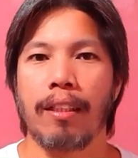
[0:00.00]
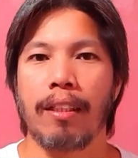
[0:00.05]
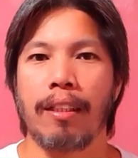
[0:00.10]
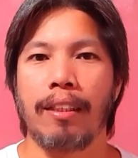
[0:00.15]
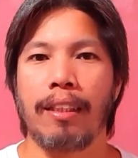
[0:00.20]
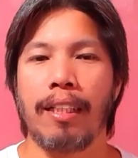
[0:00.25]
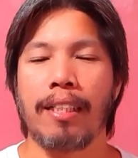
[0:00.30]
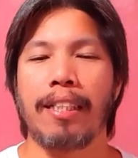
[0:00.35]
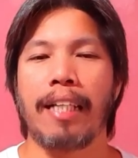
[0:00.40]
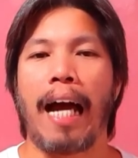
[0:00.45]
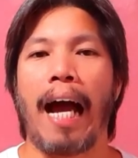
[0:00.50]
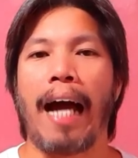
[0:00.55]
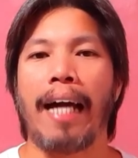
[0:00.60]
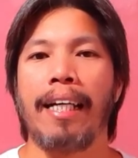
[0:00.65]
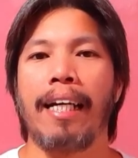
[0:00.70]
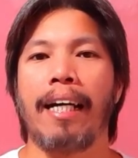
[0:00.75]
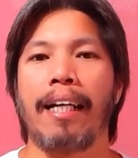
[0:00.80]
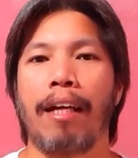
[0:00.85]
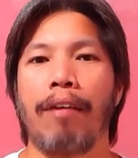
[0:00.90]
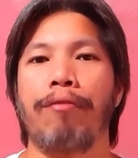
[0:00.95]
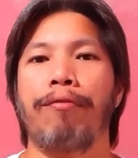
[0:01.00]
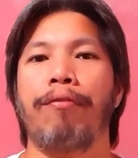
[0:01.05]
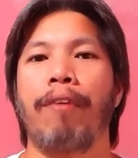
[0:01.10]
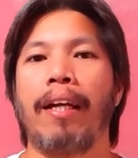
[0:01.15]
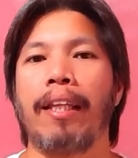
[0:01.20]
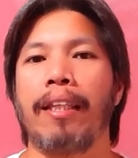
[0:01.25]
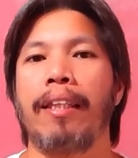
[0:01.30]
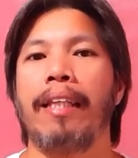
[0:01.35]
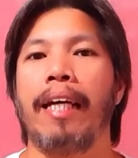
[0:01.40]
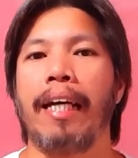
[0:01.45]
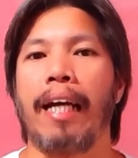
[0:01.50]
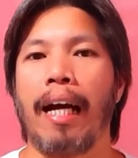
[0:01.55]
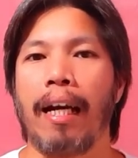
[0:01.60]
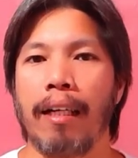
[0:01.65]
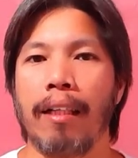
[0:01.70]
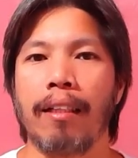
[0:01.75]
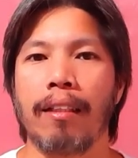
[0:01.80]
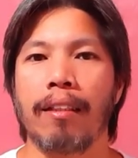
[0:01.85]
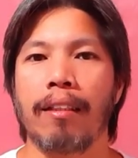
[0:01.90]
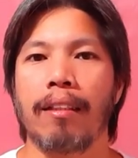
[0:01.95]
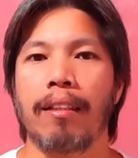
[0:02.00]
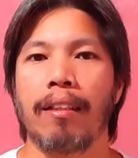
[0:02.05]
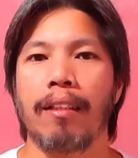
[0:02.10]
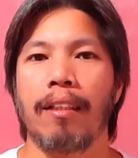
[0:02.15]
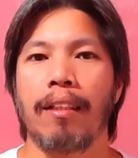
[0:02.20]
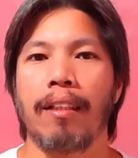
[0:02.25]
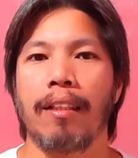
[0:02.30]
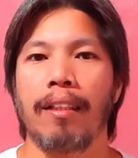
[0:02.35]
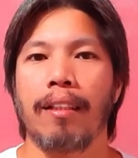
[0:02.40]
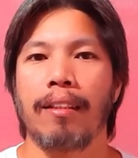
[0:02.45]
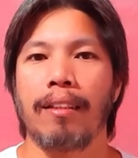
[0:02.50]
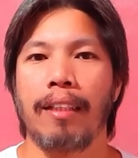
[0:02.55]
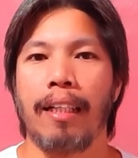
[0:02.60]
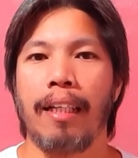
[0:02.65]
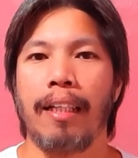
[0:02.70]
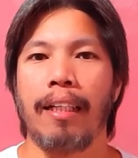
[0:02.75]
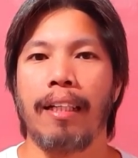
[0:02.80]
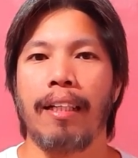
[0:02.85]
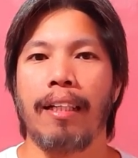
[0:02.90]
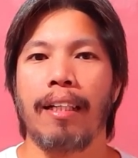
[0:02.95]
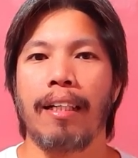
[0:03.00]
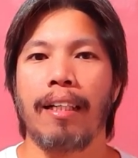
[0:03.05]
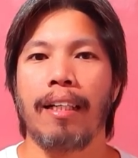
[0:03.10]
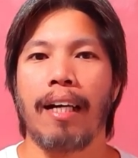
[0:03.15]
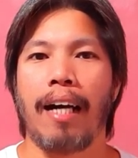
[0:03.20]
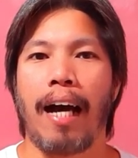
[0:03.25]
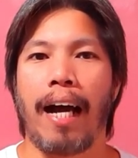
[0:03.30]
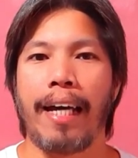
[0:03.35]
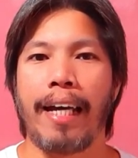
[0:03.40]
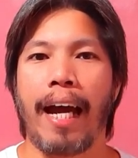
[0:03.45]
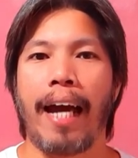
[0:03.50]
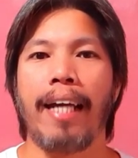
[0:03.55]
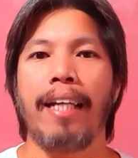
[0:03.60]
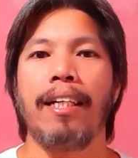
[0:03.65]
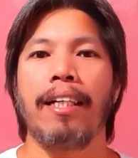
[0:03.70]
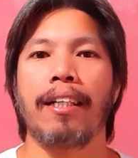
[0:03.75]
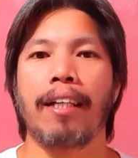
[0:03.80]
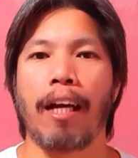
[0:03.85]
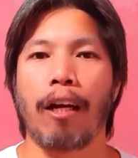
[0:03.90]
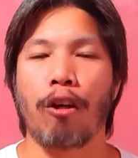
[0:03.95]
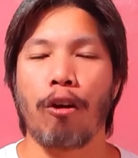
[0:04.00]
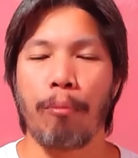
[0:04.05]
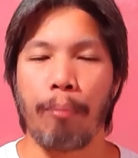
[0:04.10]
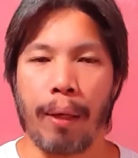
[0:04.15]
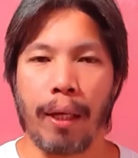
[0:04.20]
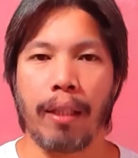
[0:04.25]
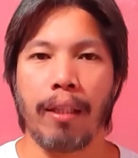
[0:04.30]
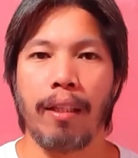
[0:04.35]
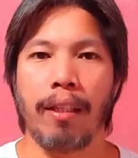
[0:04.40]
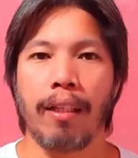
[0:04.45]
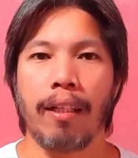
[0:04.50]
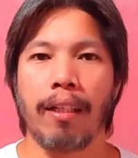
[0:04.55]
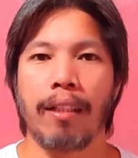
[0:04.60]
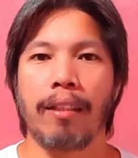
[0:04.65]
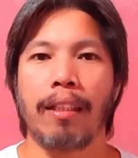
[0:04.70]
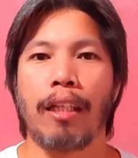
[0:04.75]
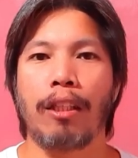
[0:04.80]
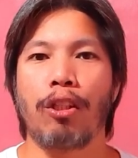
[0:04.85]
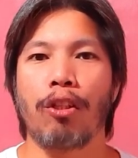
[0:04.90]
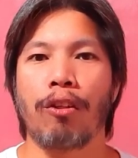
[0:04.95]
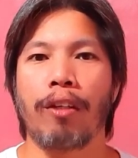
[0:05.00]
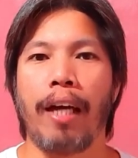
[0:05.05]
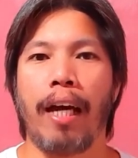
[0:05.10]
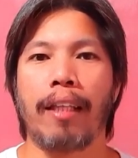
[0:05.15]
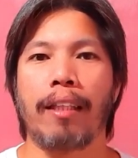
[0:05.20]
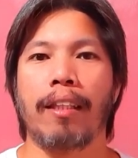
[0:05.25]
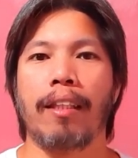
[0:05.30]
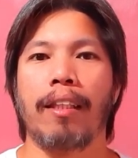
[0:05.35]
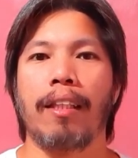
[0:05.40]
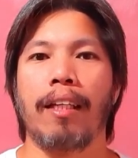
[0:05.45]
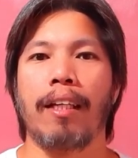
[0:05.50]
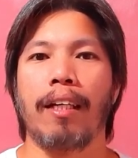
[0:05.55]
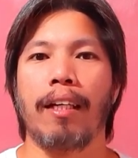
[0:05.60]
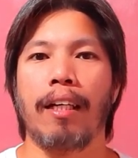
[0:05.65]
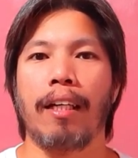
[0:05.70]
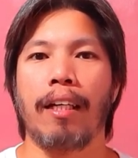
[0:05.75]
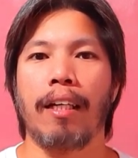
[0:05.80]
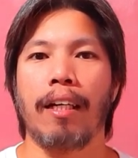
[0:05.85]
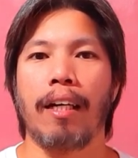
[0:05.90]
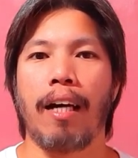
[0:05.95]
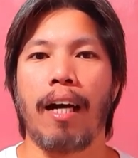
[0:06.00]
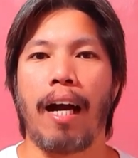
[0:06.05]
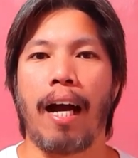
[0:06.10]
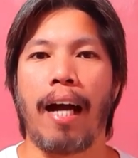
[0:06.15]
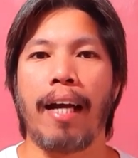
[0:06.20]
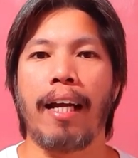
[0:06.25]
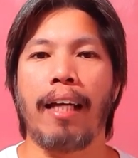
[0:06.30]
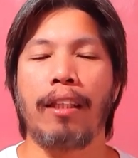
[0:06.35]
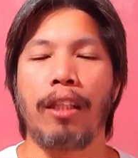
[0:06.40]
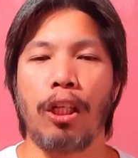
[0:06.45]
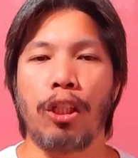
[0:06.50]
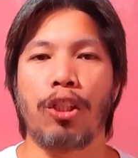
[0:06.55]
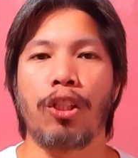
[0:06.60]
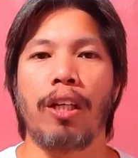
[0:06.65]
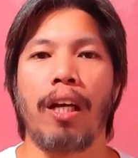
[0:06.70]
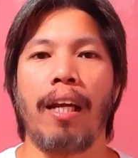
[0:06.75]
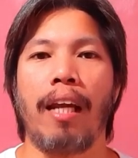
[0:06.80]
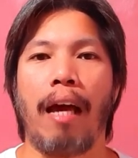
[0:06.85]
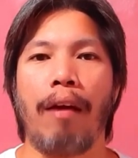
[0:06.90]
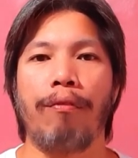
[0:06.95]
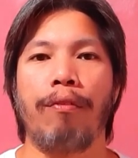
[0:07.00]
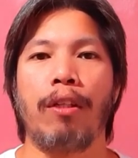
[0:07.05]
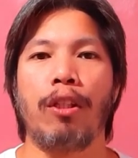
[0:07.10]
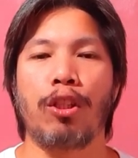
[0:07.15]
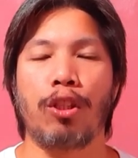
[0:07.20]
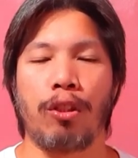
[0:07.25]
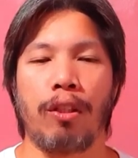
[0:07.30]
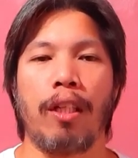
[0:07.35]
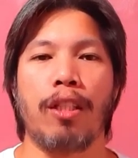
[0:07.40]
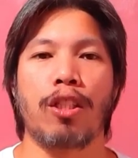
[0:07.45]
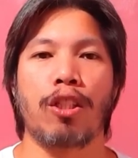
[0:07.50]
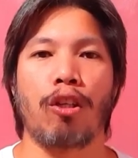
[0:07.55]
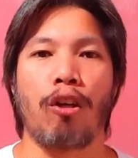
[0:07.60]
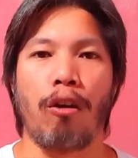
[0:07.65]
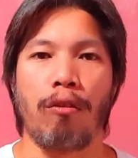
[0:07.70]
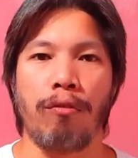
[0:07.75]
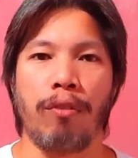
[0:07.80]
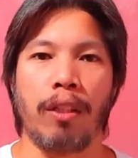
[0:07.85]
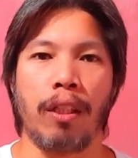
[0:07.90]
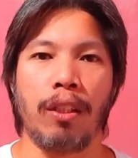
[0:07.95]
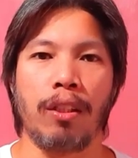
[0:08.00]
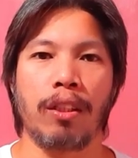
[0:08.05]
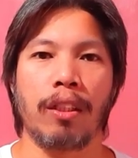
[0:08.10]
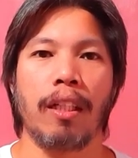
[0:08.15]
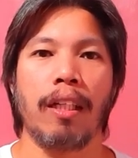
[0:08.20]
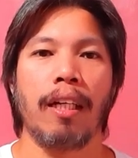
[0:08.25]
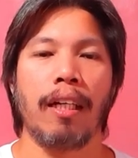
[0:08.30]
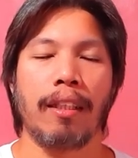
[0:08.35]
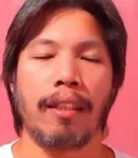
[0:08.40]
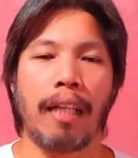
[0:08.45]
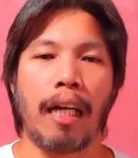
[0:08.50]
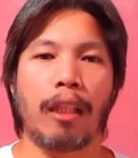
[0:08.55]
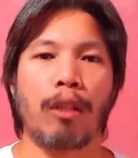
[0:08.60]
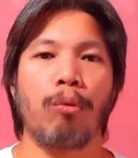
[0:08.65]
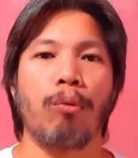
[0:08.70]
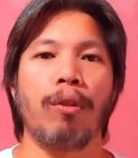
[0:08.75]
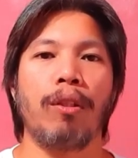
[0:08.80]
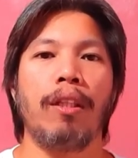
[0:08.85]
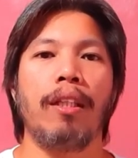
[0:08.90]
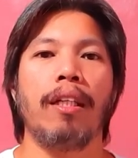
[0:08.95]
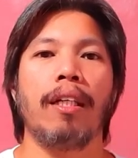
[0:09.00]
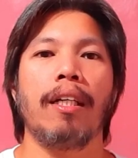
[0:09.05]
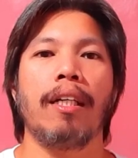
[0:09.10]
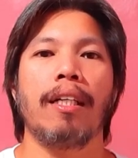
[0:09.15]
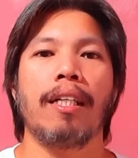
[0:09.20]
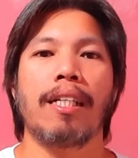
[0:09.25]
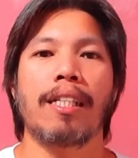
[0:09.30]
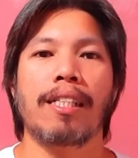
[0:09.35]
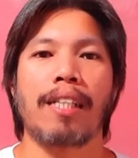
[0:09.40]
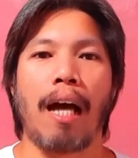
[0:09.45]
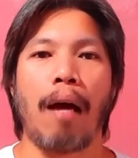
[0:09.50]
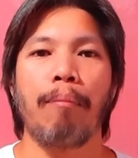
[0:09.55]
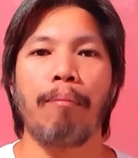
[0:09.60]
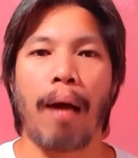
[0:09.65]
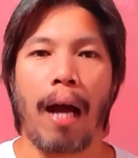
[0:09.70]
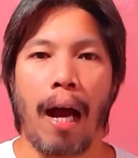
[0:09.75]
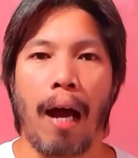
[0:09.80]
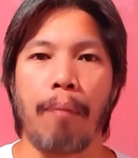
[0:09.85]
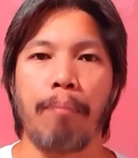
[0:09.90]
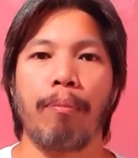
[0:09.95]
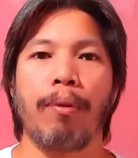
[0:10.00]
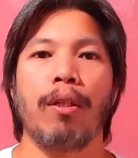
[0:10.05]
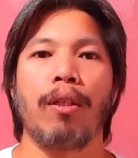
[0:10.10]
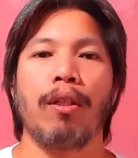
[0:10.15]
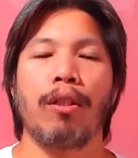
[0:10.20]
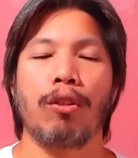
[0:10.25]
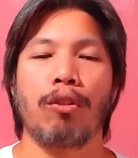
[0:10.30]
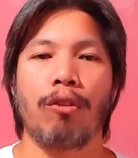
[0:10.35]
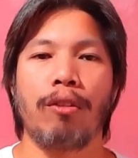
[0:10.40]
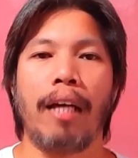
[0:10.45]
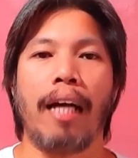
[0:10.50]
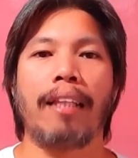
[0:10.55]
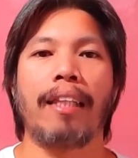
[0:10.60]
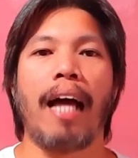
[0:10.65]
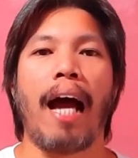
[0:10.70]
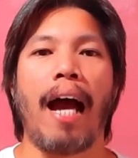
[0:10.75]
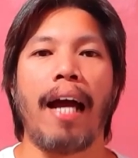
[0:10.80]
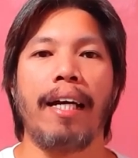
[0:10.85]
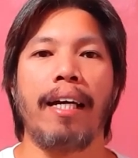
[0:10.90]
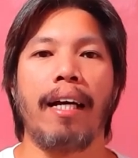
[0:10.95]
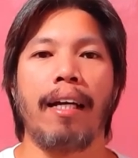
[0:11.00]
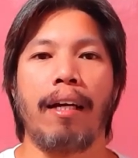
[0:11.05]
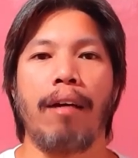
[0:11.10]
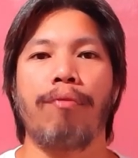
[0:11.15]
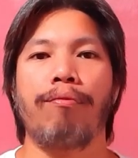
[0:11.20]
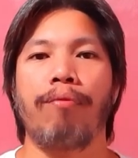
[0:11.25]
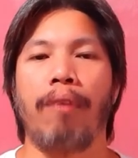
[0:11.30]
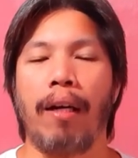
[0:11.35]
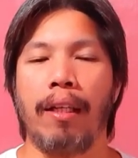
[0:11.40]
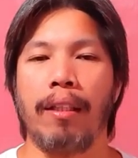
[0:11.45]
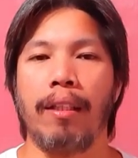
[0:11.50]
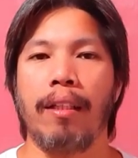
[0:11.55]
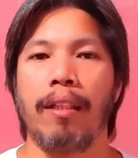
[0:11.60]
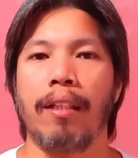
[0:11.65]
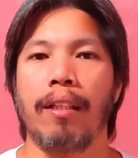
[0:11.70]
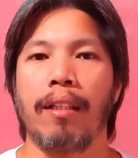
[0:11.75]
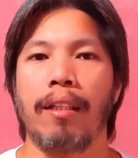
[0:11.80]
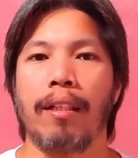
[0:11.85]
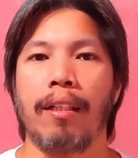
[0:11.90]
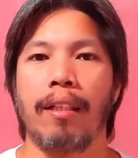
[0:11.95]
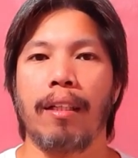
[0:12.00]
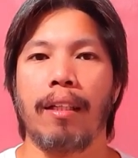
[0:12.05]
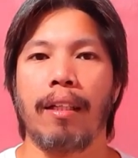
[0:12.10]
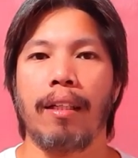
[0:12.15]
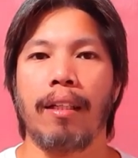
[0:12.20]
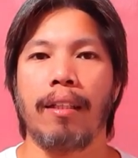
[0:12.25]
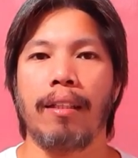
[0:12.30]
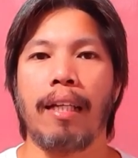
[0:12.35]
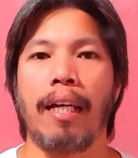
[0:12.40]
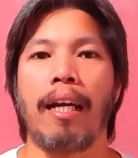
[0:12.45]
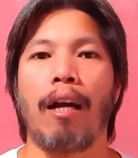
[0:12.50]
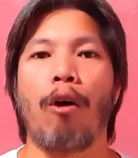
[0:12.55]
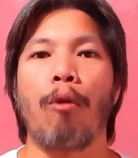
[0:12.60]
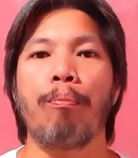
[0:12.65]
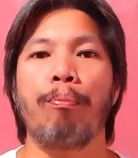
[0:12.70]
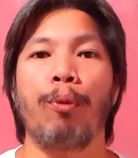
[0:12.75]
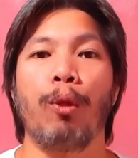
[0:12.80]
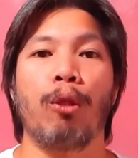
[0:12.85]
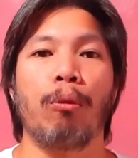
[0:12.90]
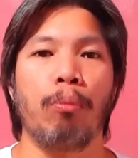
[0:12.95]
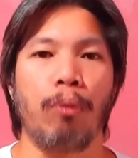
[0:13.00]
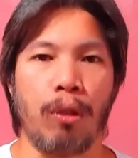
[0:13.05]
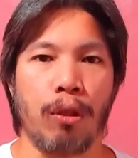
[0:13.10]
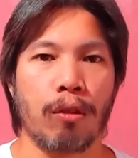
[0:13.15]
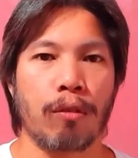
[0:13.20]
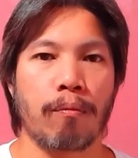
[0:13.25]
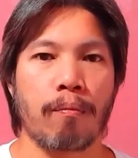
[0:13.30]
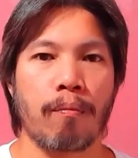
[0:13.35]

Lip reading: dyan sa IRF fund na yan, then I highly recommend that you get an additional life insurance coverage that would sum up to that IRF fund na nakompute mo.